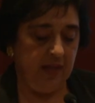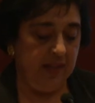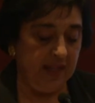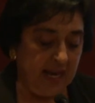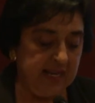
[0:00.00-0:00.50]

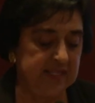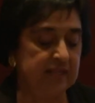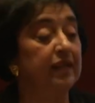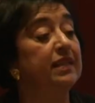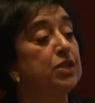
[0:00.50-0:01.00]

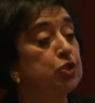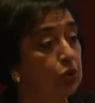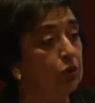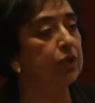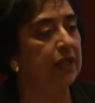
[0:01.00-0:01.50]
thus
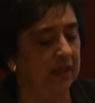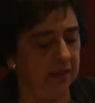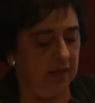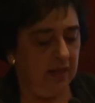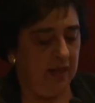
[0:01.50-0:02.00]

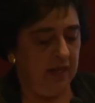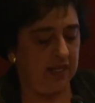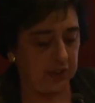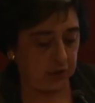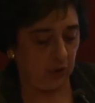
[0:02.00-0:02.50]
distorting
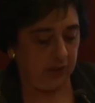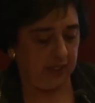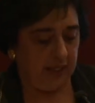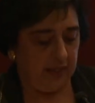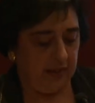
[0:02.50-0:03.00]

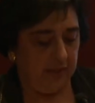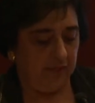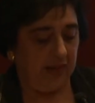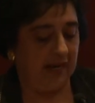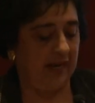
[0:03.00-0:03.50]
historical
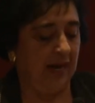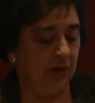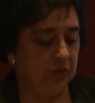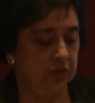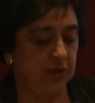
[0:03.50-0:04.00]

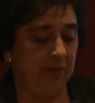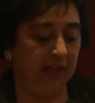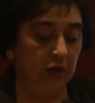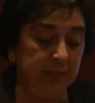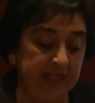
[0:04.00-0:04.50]
accounts
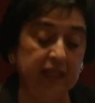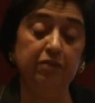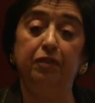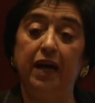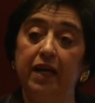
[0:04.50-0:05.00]
by
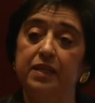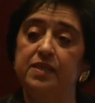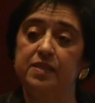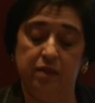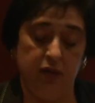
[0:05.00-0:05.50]
omitting
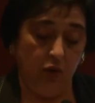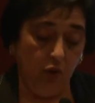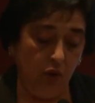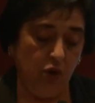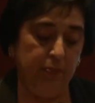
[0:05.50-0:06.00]
facts
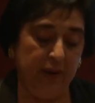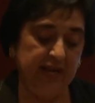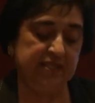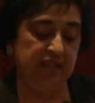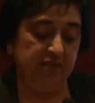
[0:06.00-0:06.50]
or
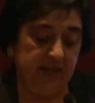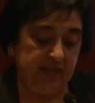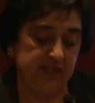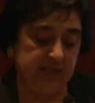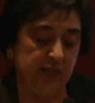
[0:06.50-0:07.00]
past
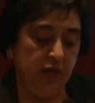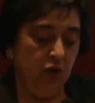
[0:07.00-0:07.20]
events,